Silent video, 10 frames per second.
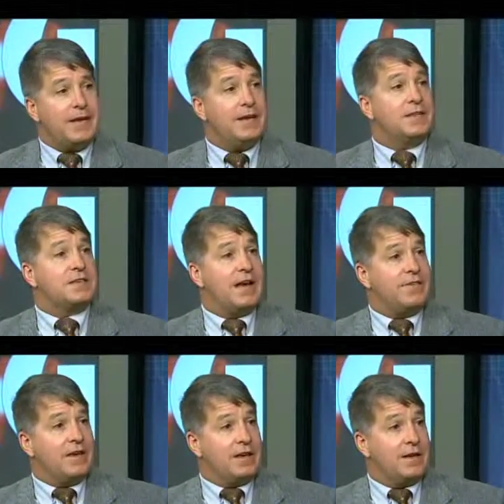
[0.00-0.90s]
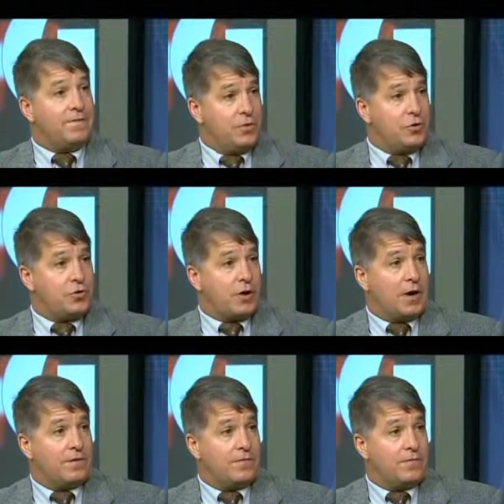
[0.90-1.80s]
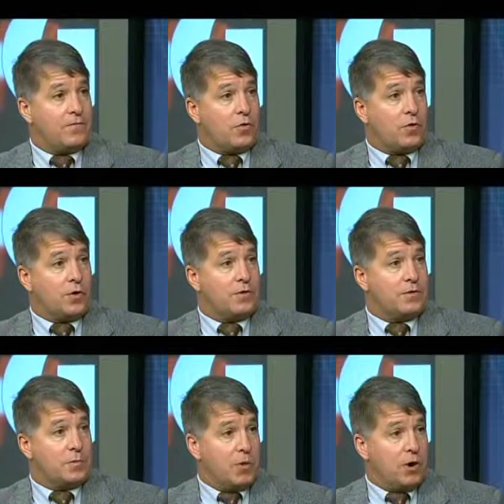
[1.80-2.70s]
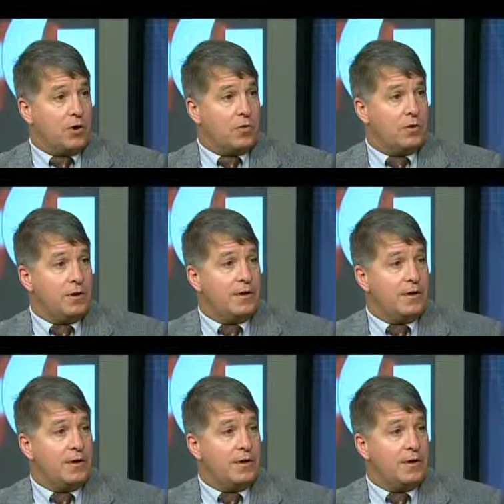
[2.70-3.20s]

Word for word: is having a food drive for tomorrow